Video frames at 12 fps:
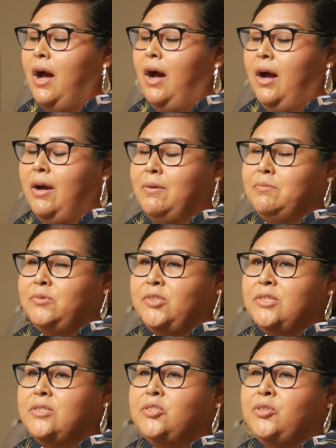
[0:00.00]
uh,
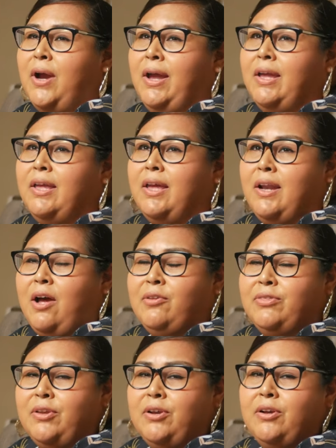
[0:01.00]
just try and get
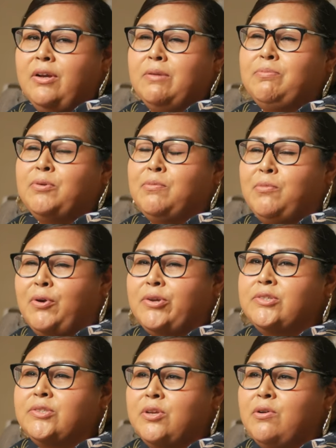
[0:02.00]
out there, promote
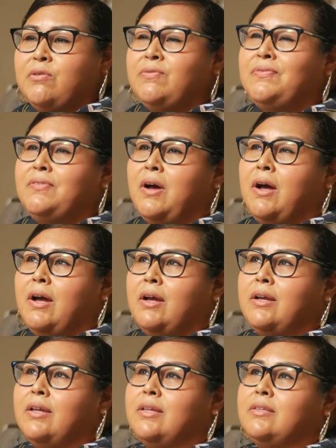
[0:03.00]
yourself, uh,
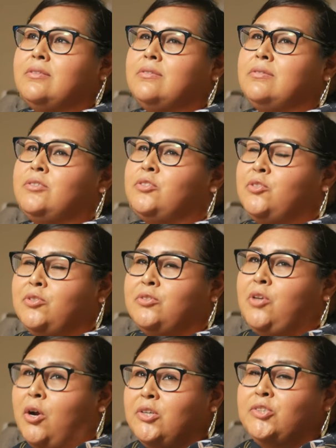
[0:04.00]

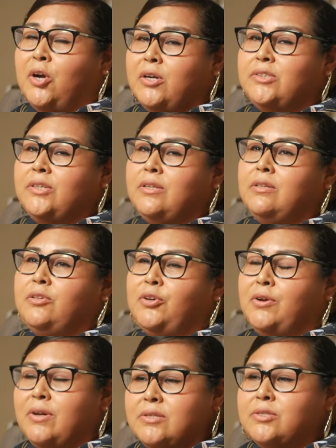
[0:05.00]
start charging
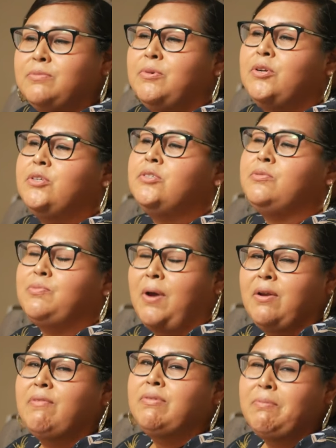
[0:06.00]
your customers
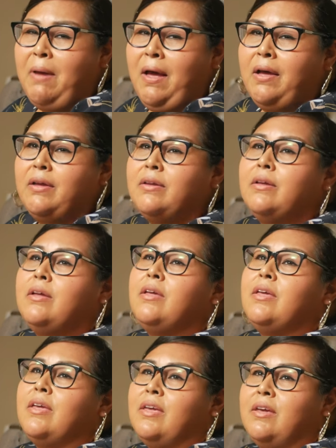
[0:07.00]
right off the bat.
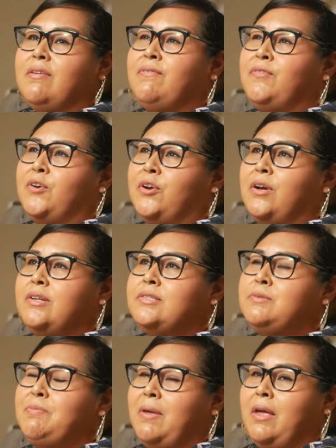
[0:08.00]
If you're gonna
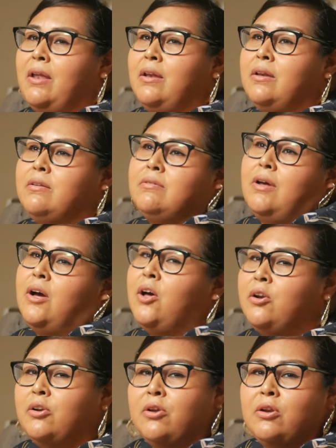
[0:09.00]
spend a
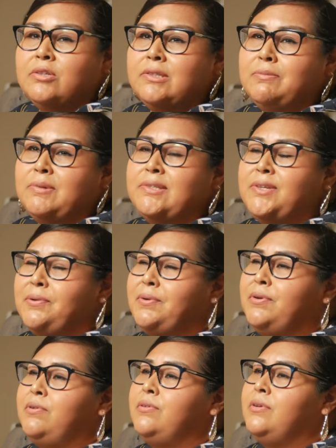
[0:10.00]
hundred dollars in
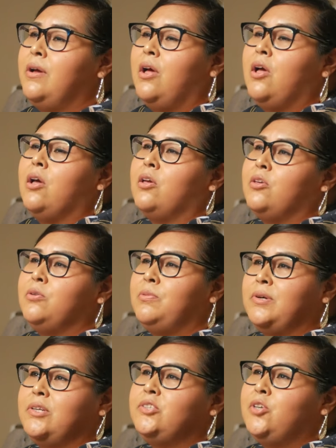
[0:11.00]
material, you
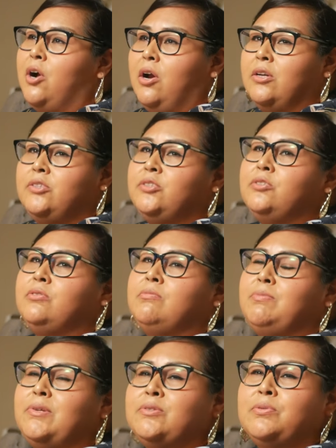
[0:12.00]
want to charge
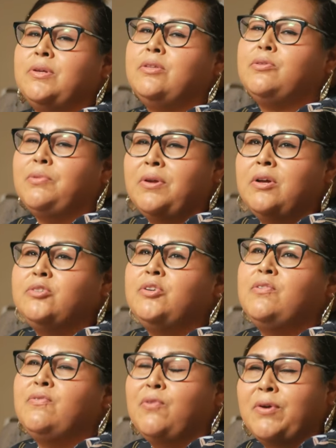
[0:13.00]
between three
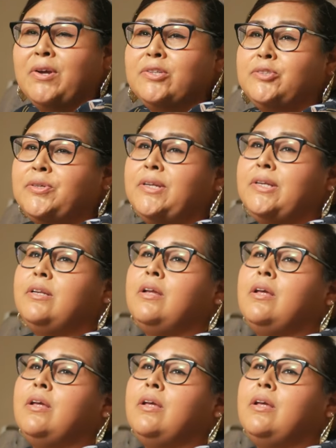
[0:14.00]
hundred and four hundred,